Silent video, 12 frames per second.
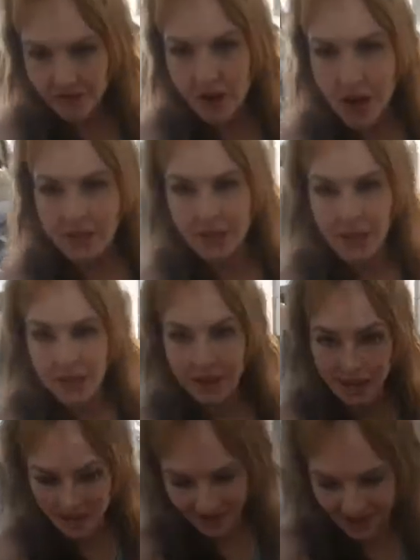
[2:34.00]
not done.
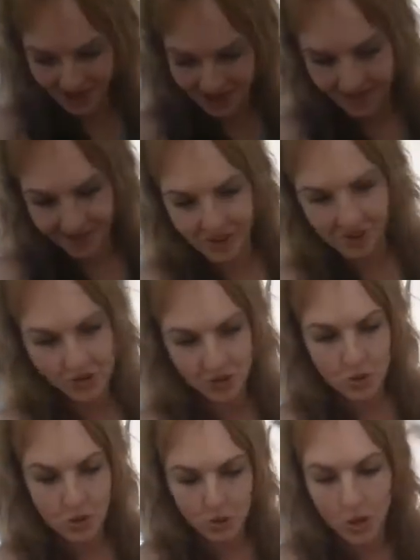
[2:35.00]
There is no
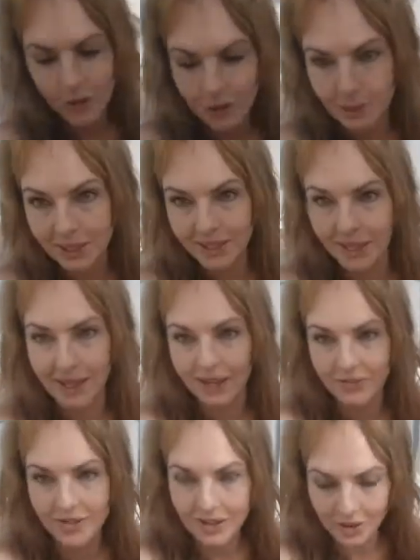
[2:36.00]
crawl space I have
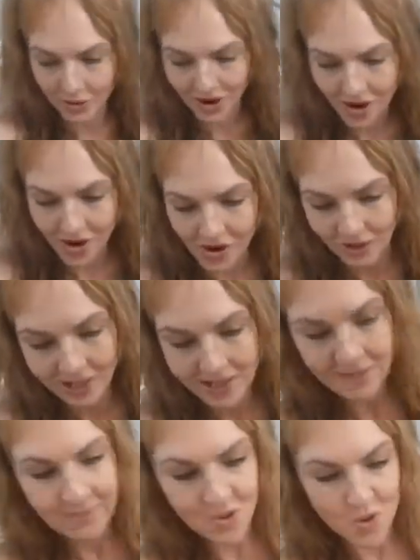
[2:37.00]
not crawled,
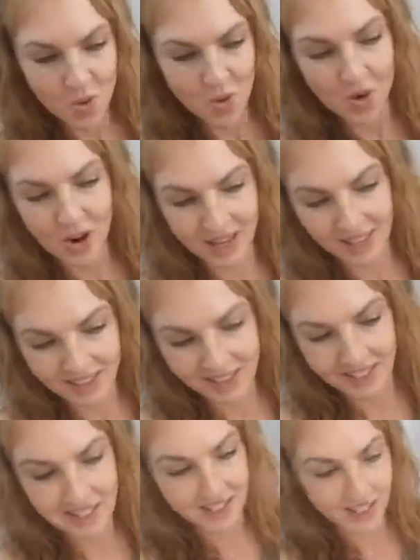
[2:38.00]
or
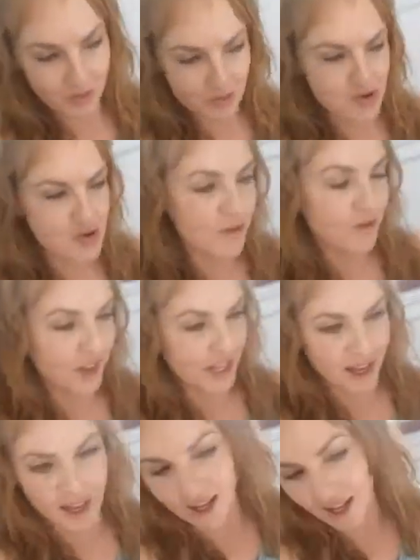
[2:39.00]
seal roof,
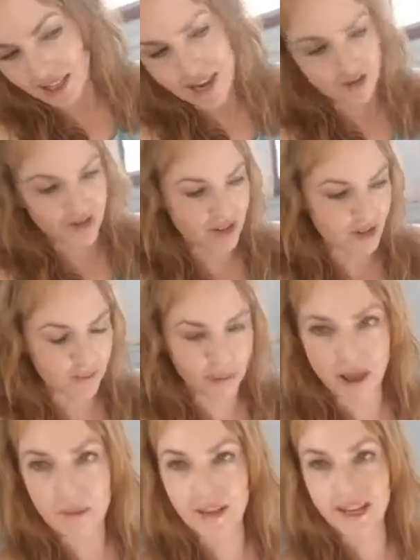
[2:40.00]
electrical
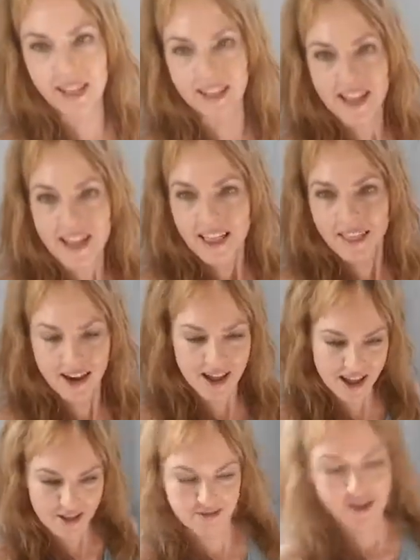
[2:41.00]
plumbing that I
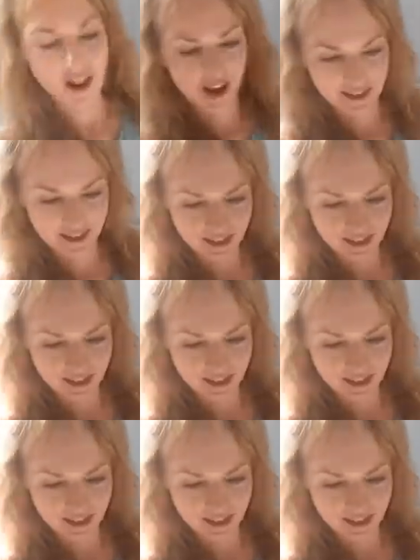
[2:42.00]
have not